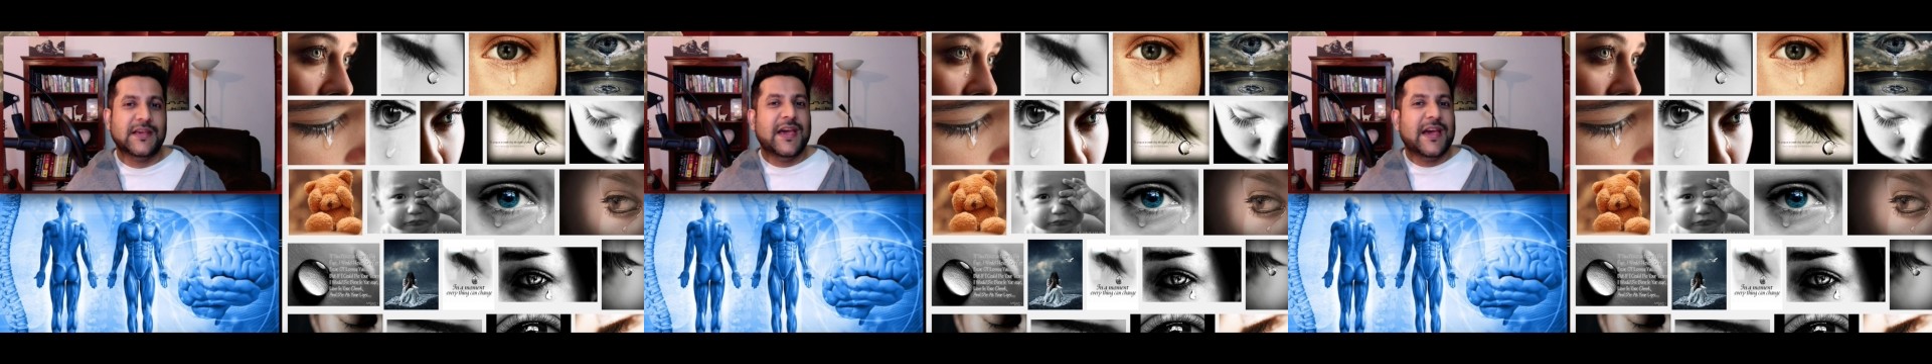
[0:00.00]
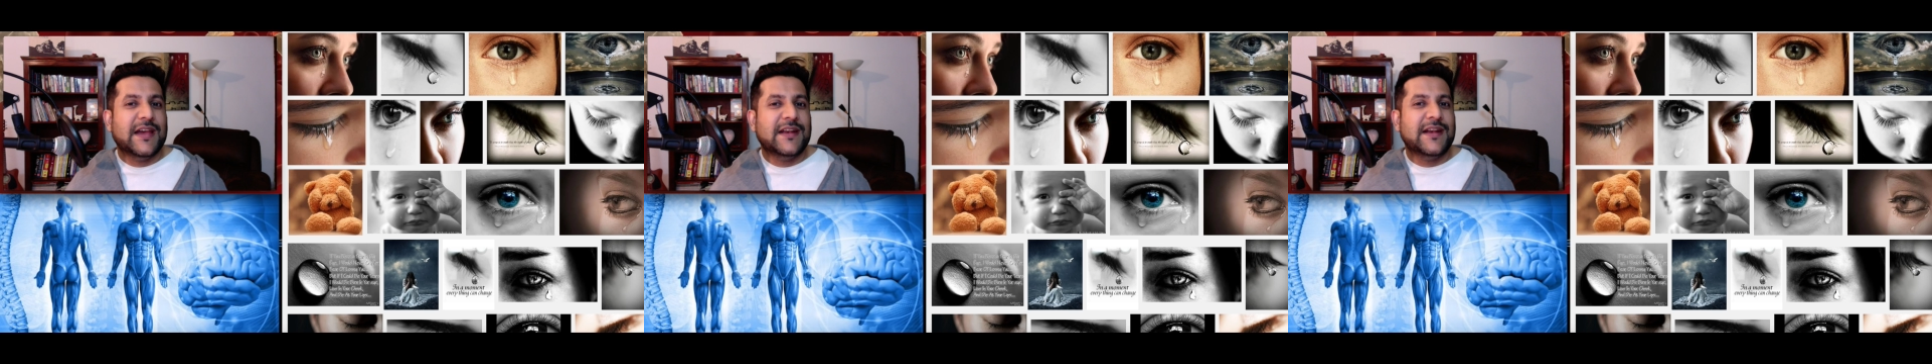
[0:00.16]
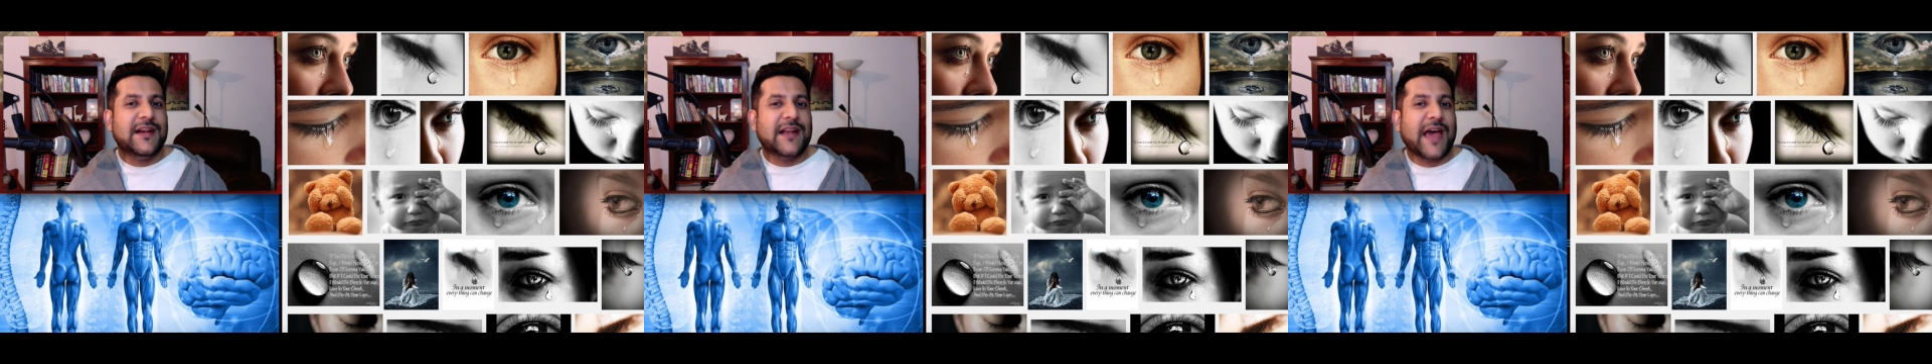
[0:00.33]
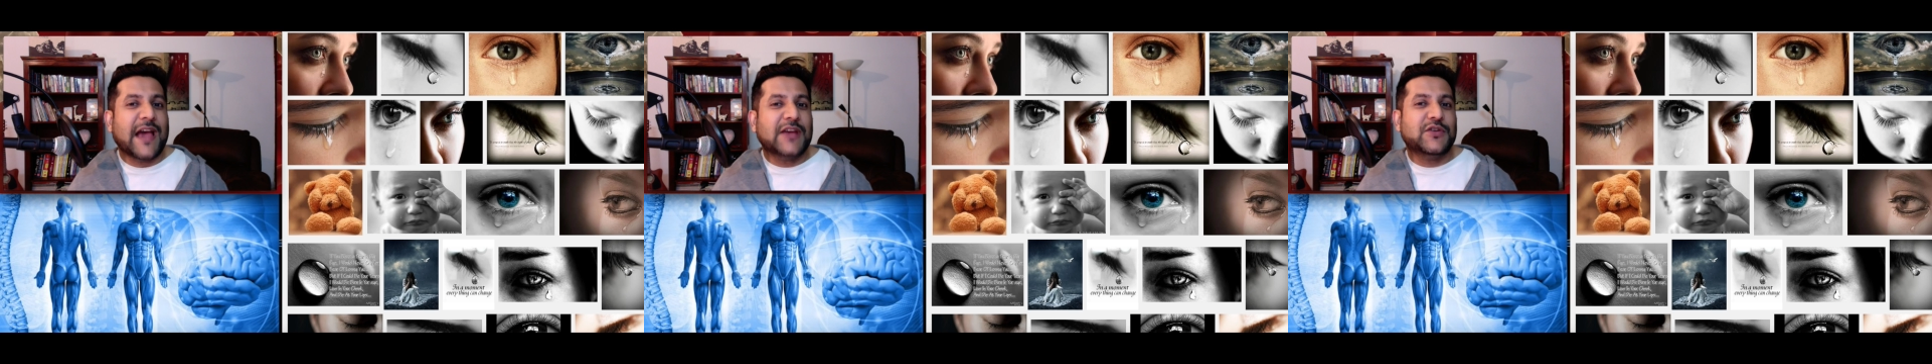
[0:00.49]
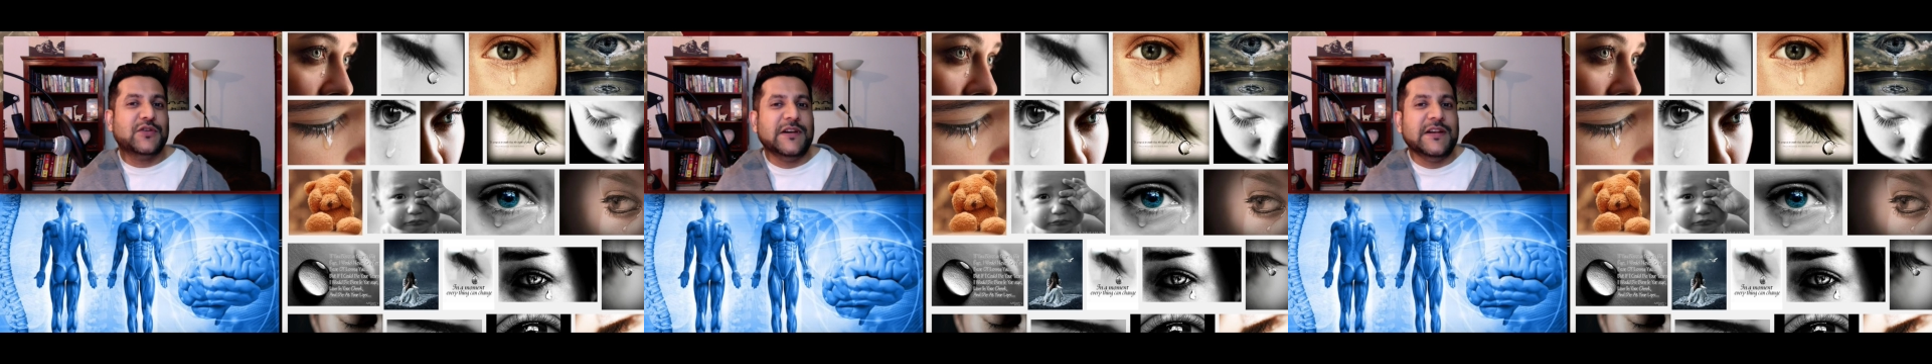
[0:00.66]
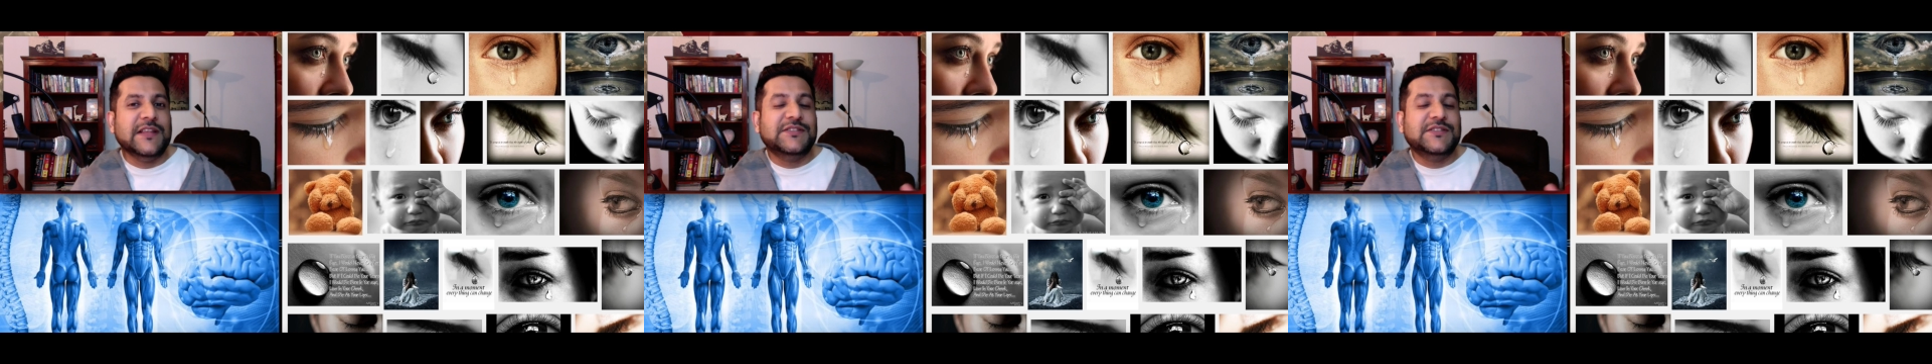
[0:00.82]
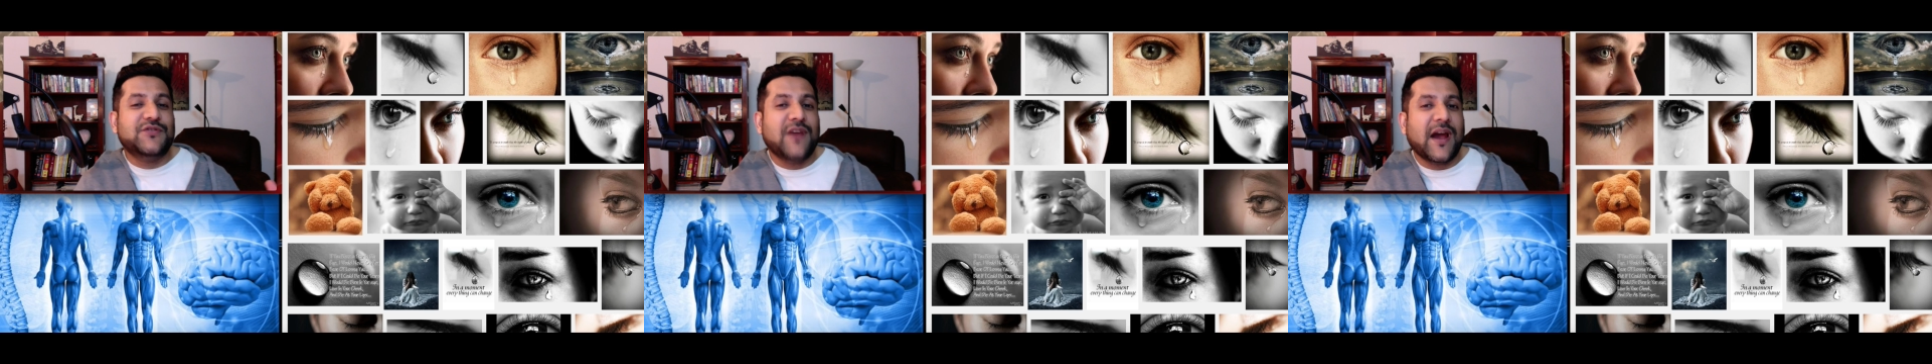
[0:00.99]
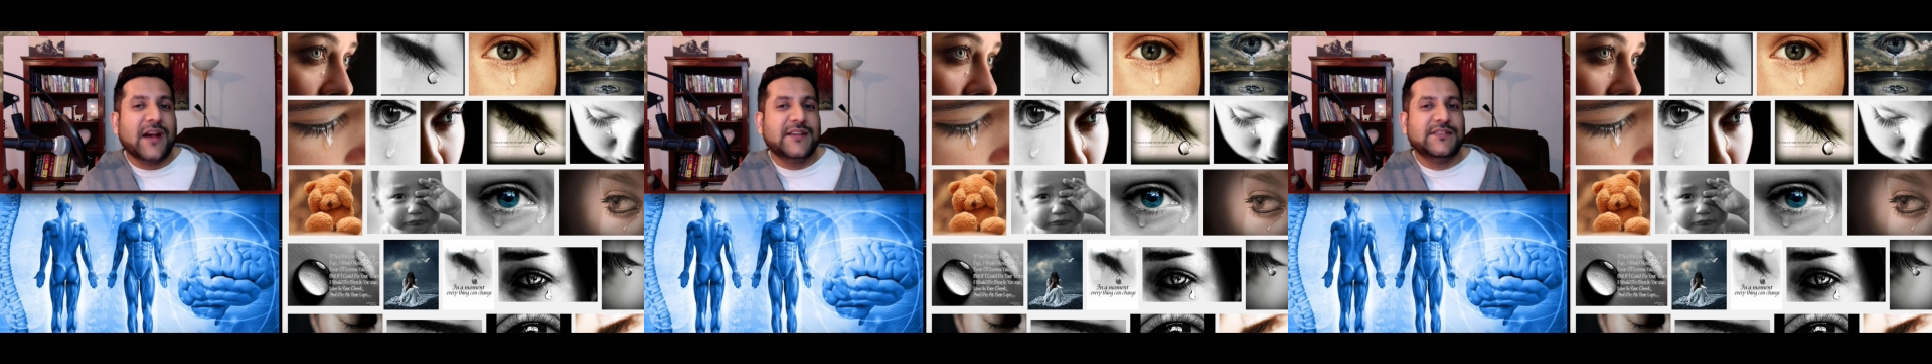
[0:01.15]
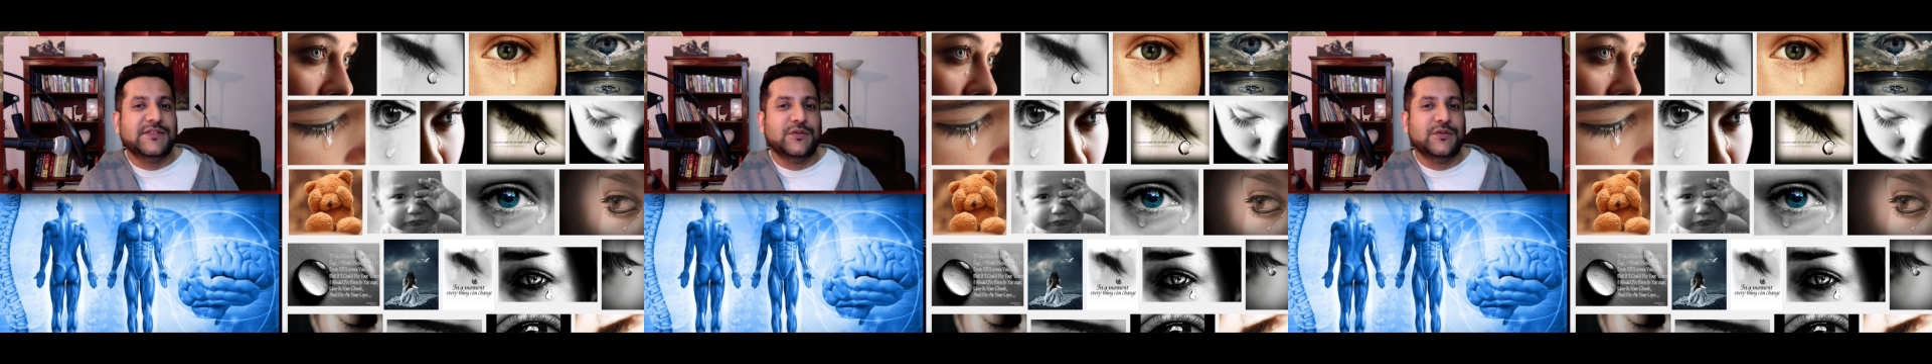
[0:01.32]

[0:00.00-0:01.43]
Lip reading: and actually distracts